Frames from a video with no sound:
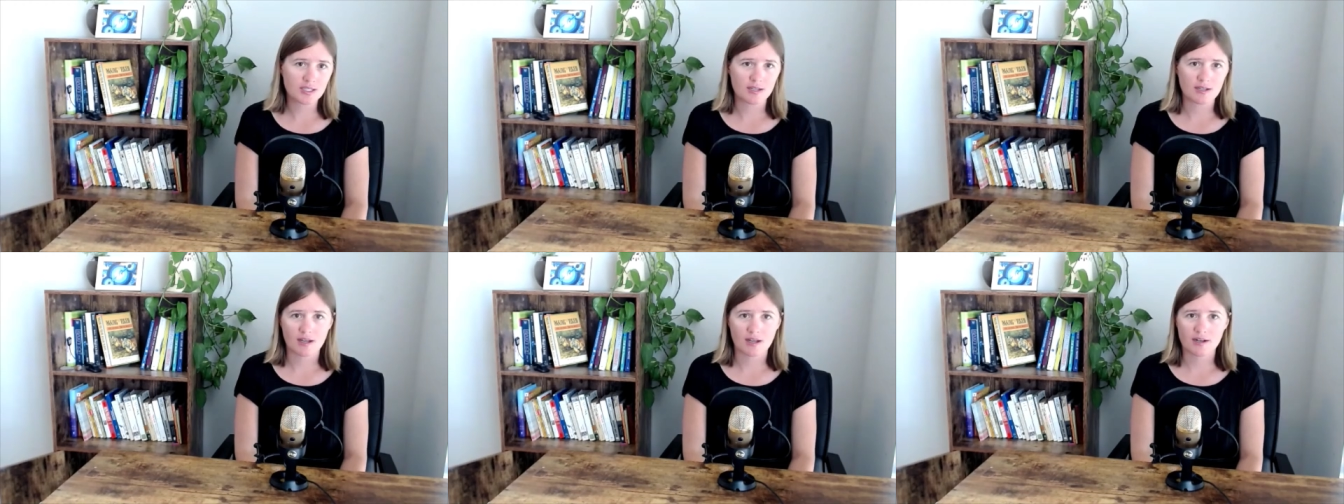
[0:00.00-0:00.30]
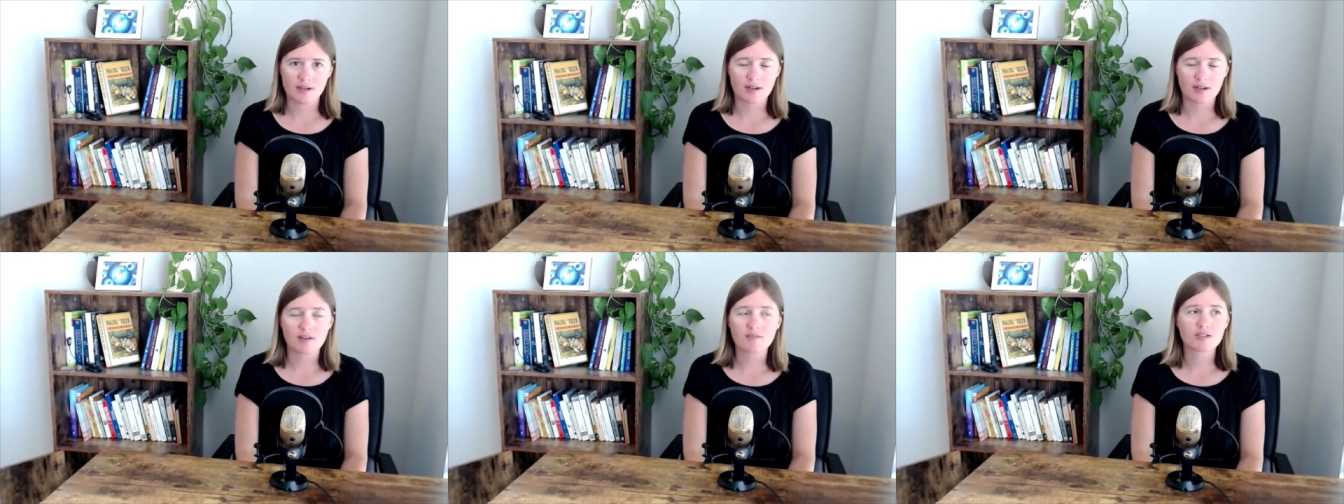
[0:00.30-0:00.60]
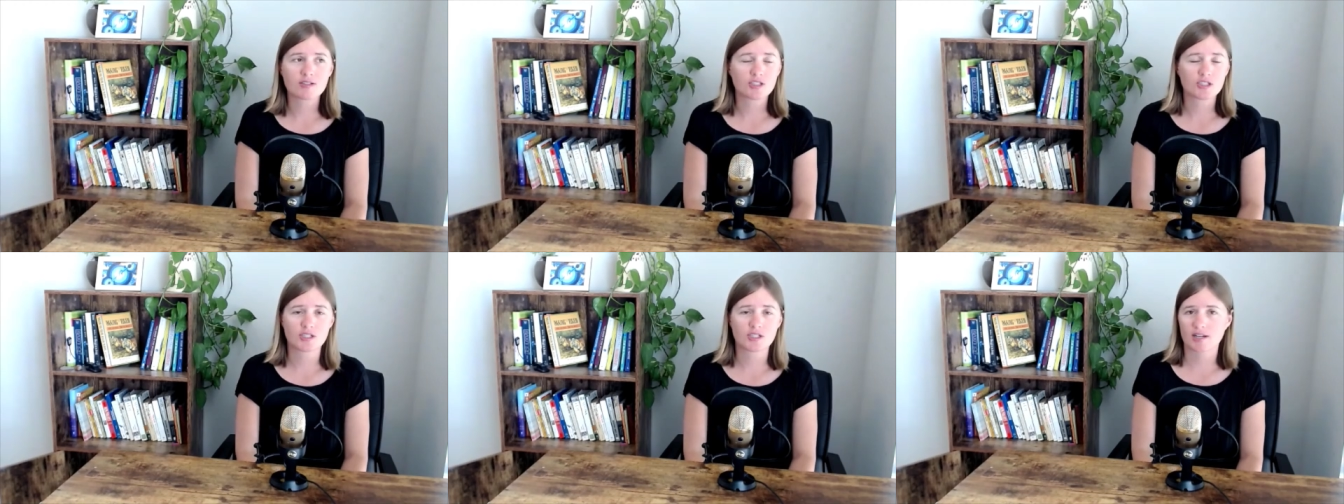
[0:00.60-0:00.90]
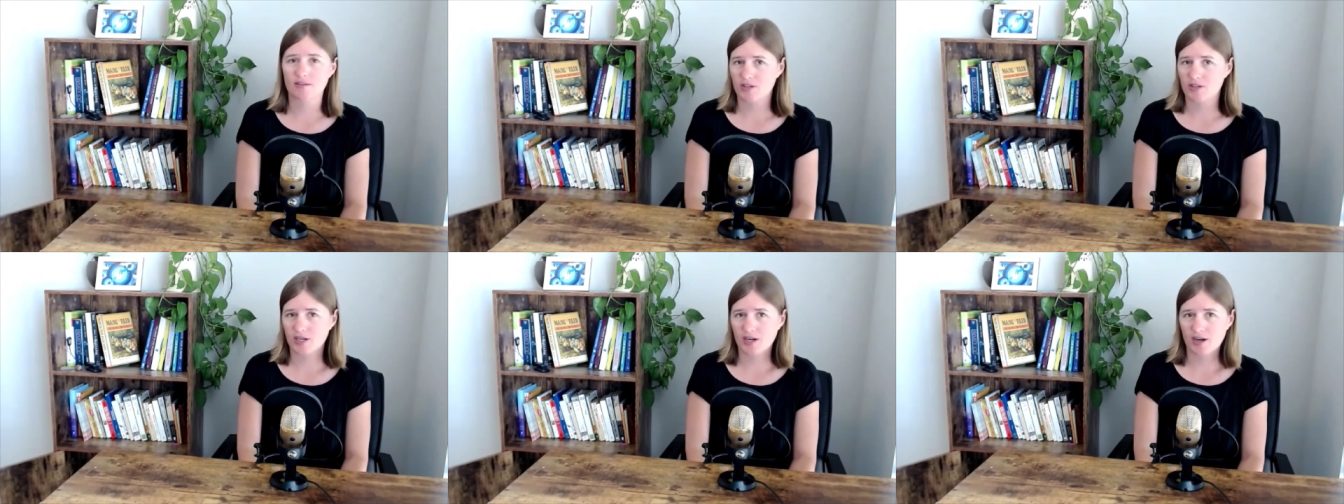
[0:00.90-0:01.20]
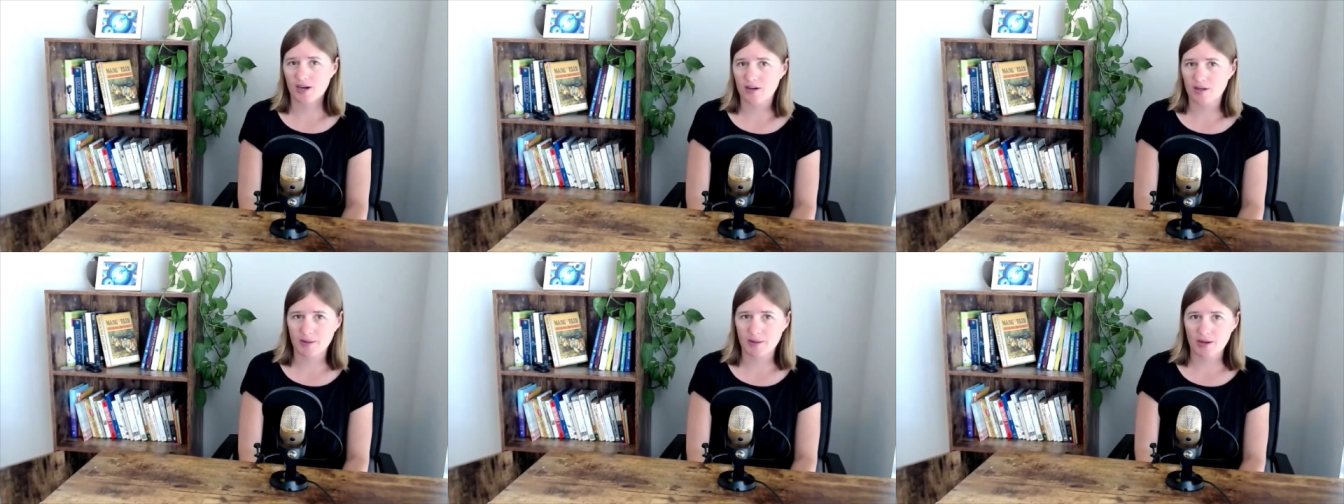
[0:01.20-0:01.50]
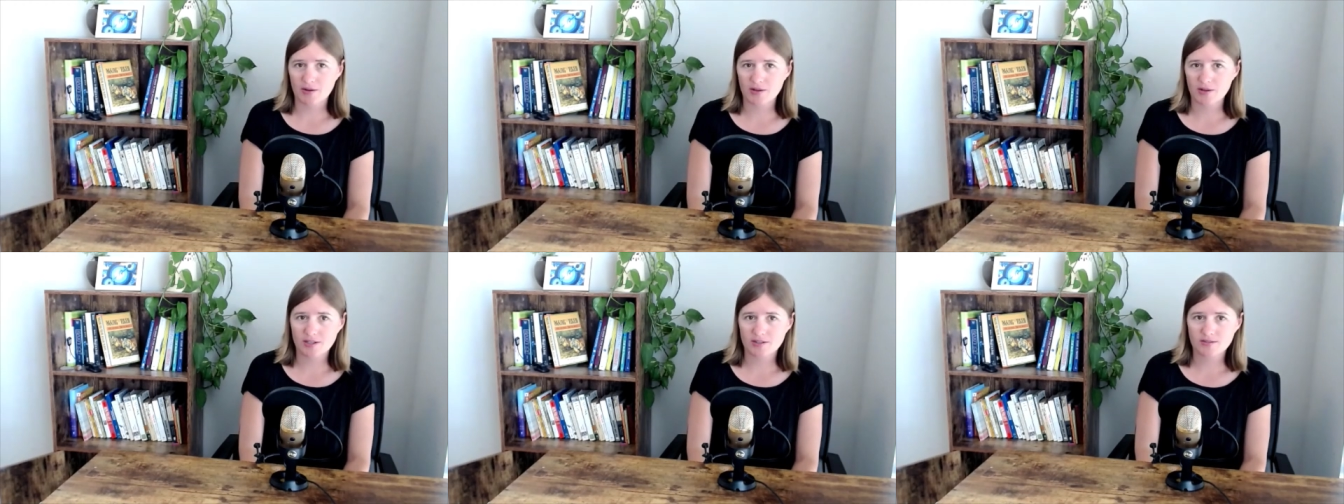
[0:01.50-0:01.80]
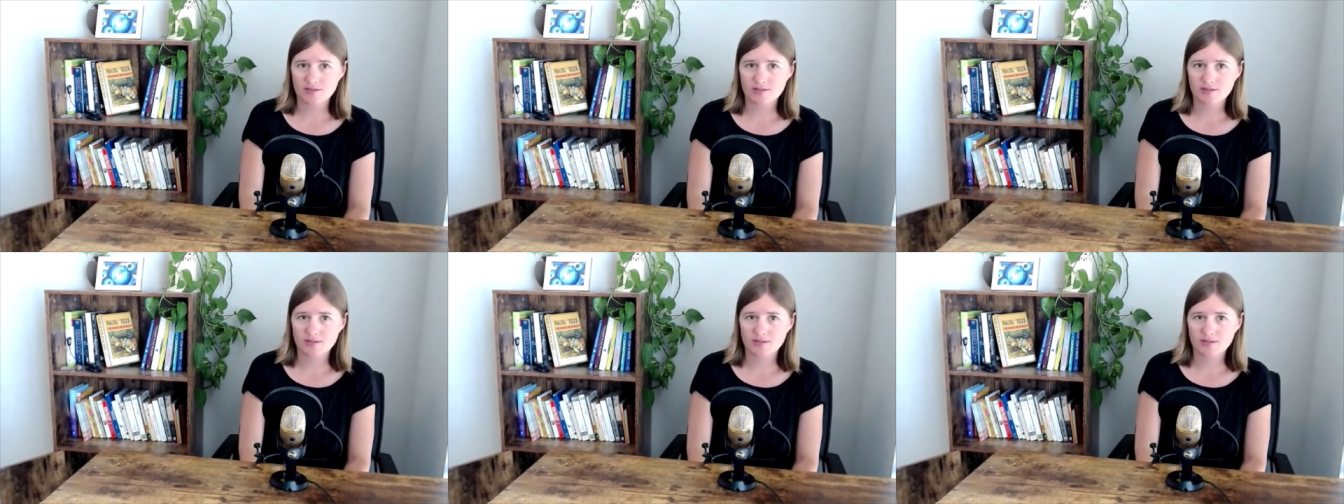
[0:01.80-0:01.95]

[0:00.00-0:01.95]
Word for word: and not enough and she never cared about you.